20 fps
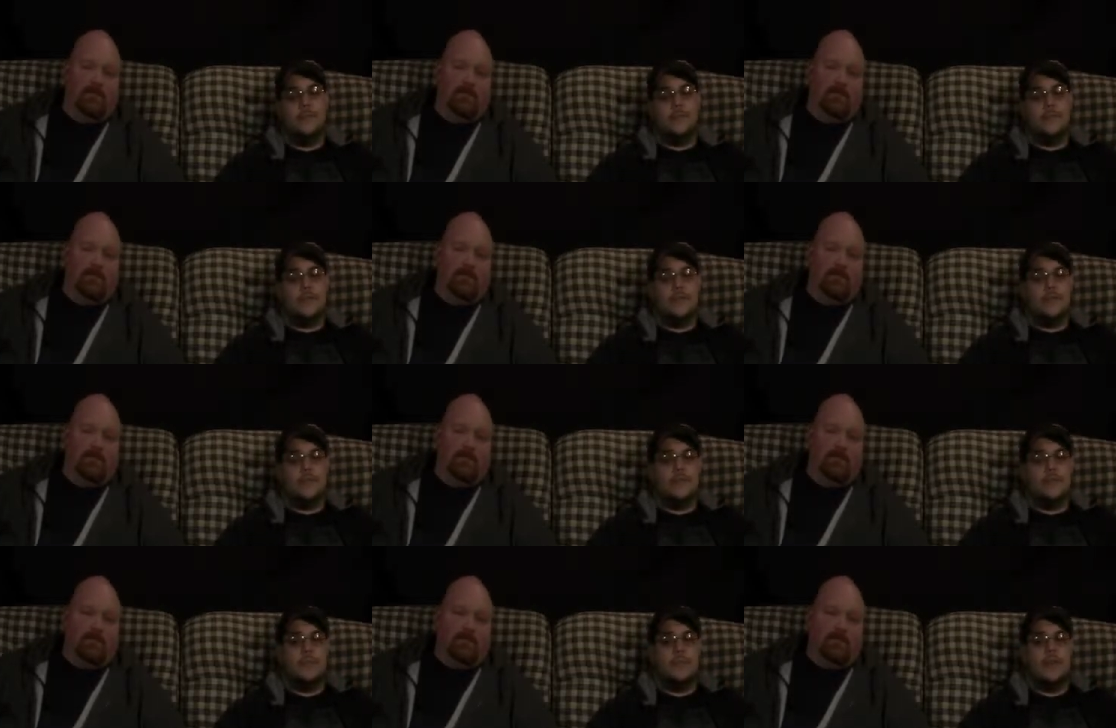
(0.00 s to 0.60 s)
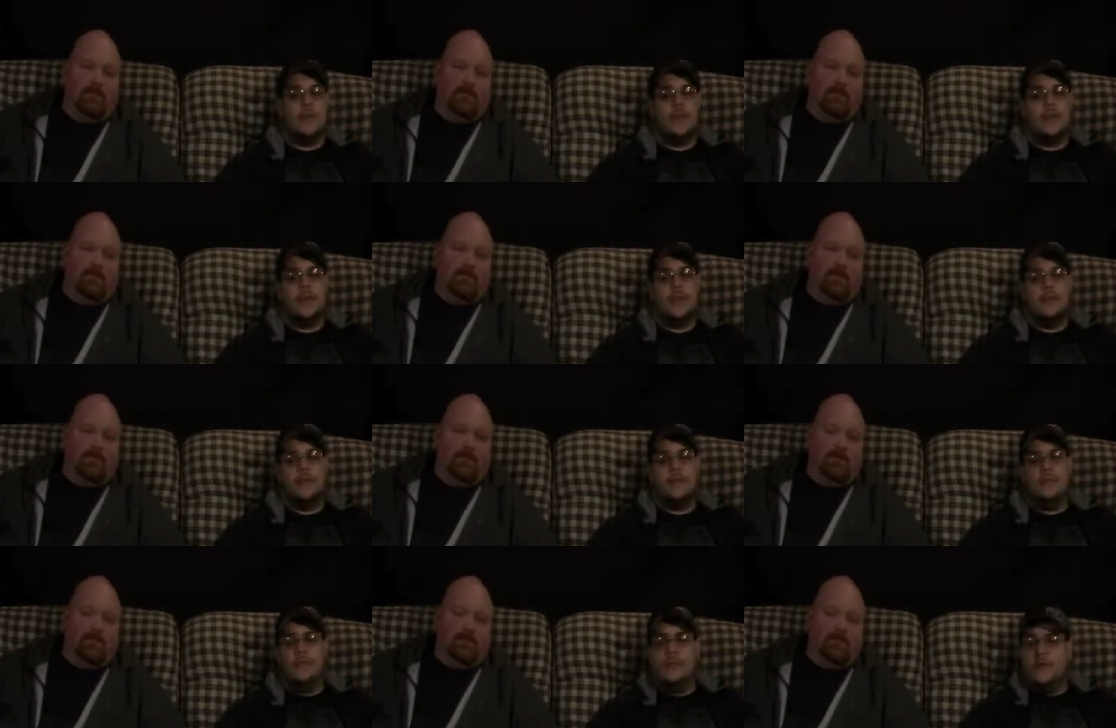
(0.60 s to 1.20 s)
Speaker 1: some kid
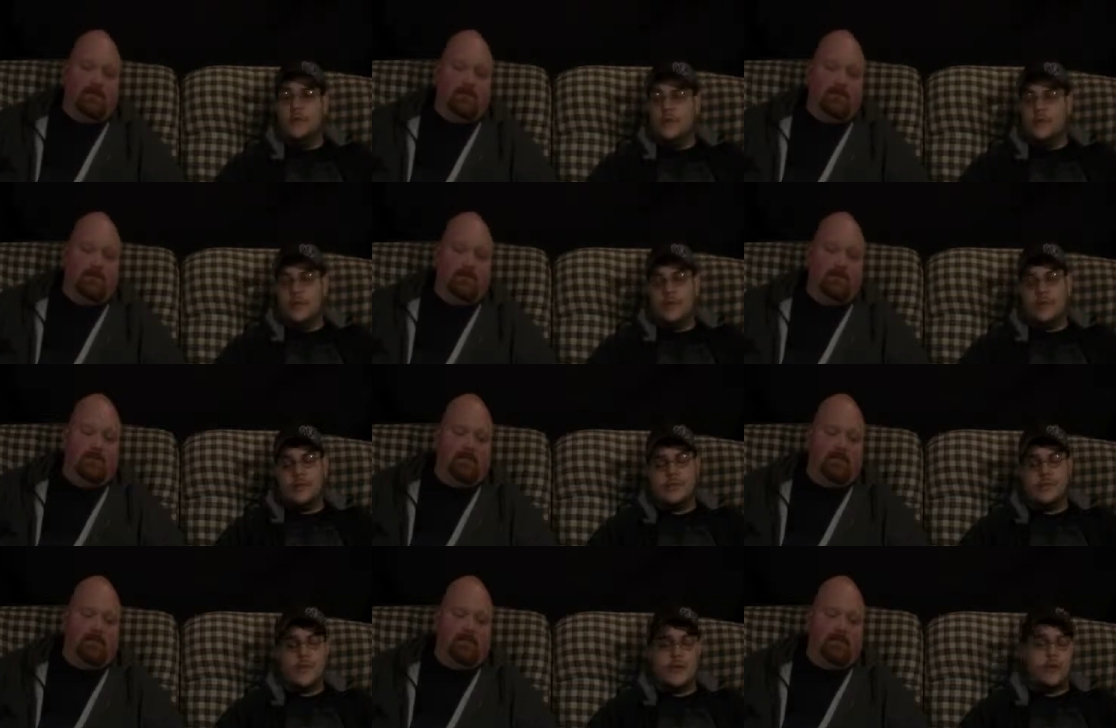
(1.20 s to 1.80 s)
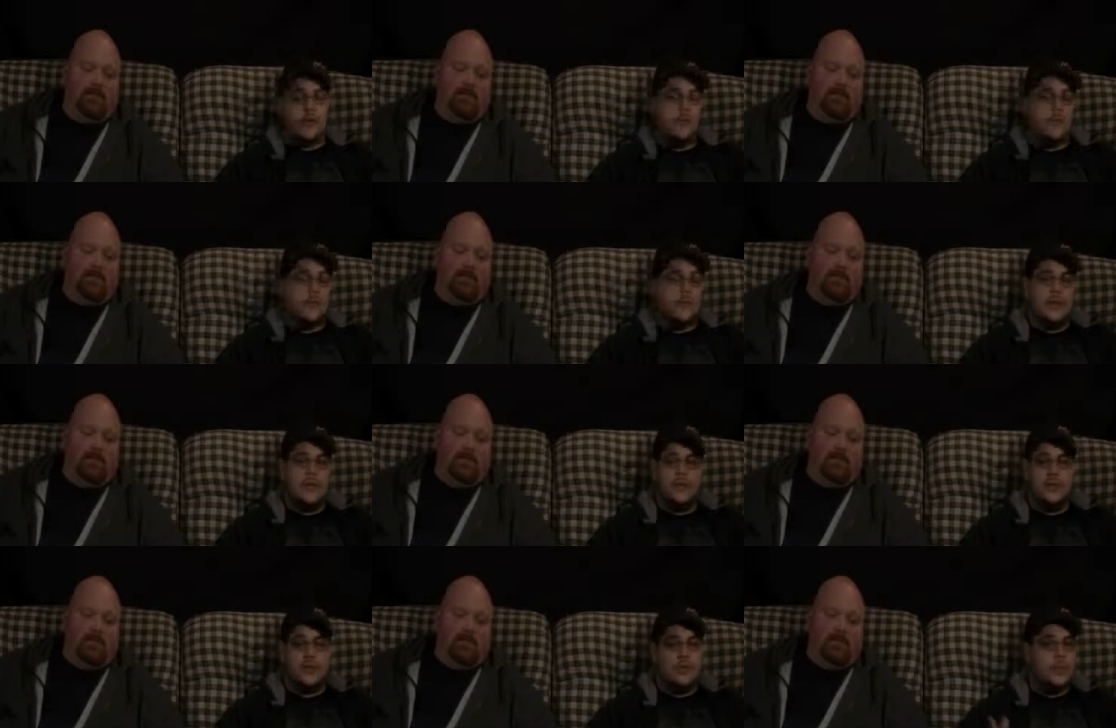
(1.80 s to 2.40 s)
is developing his
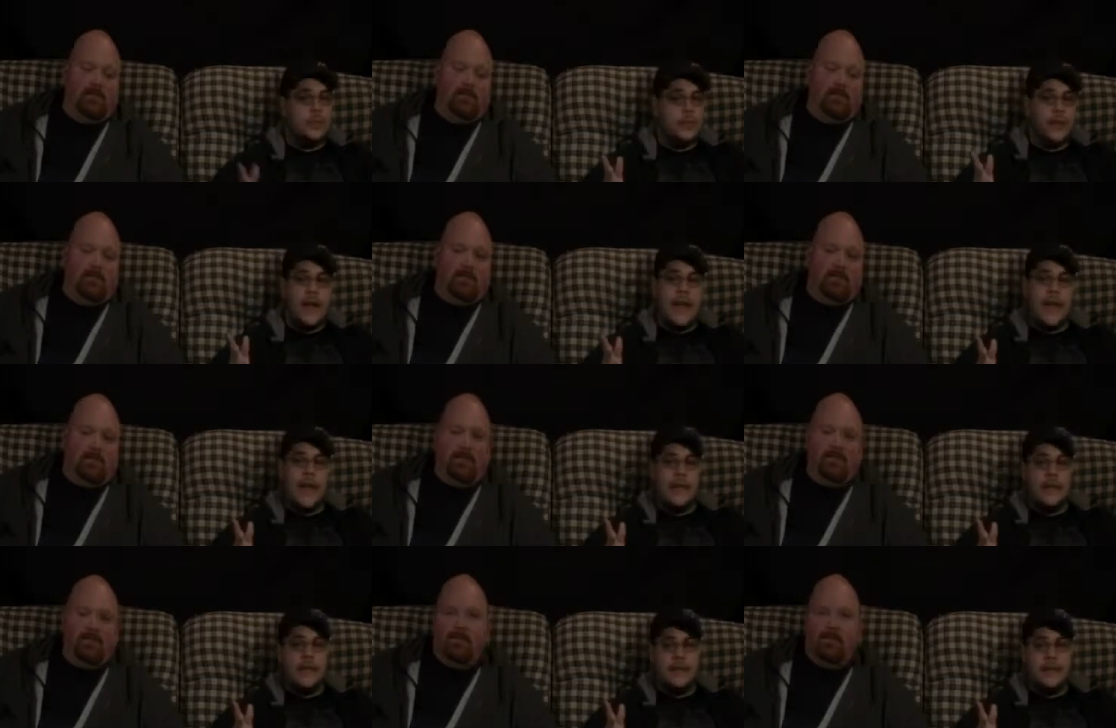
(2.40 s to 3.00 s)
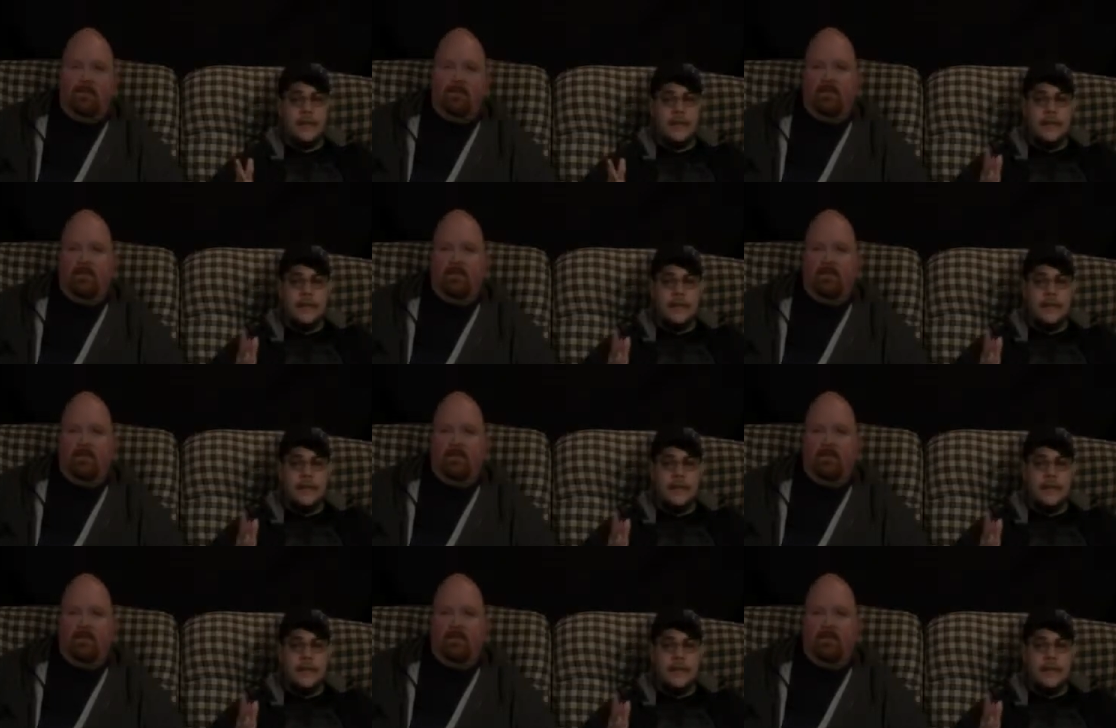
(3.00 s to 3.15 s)
Super 8